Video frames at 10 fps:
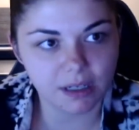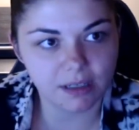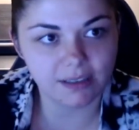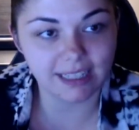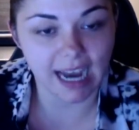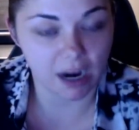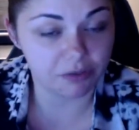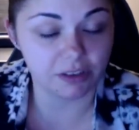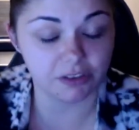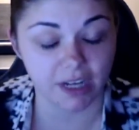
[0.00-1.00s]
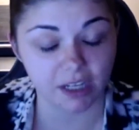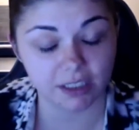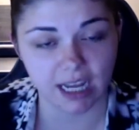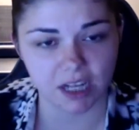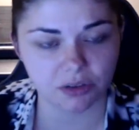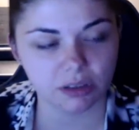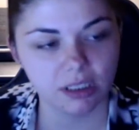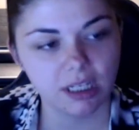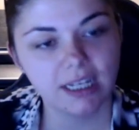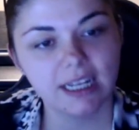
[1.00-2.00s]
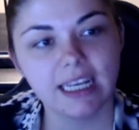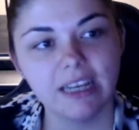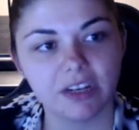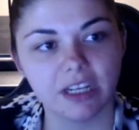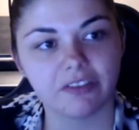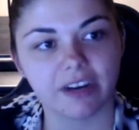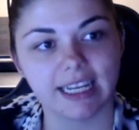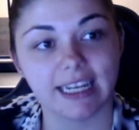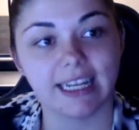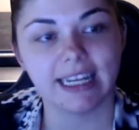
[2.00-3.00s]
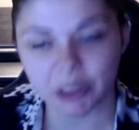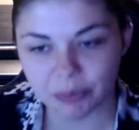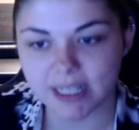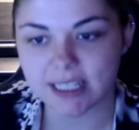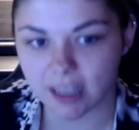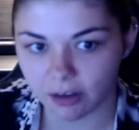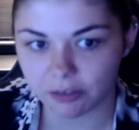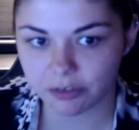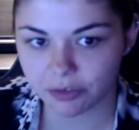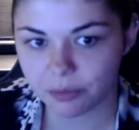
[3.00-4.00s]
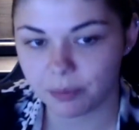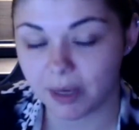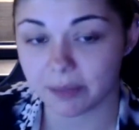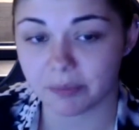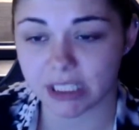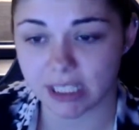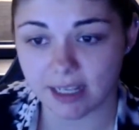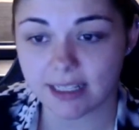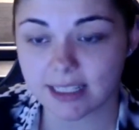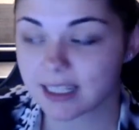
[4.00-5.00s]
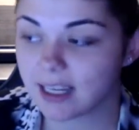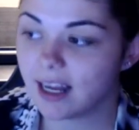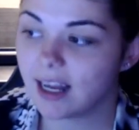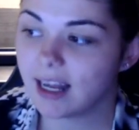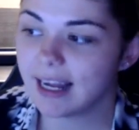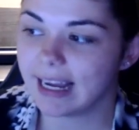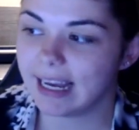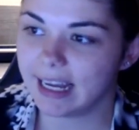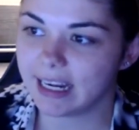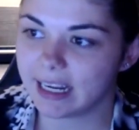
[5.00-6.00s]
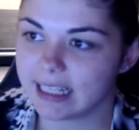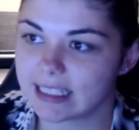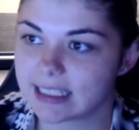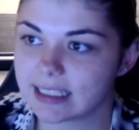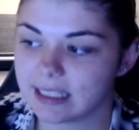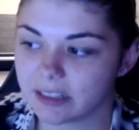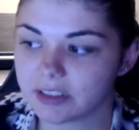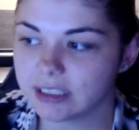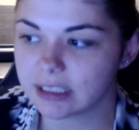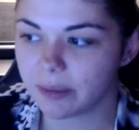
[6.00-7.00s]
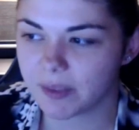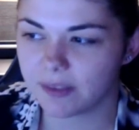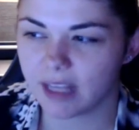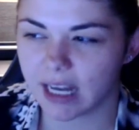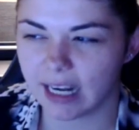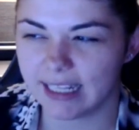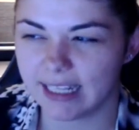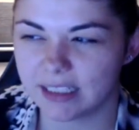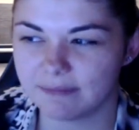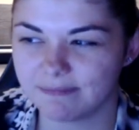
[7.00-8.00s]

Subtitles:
now feels very natural, even if I can hear myself making mistakes. And it's definitely something that I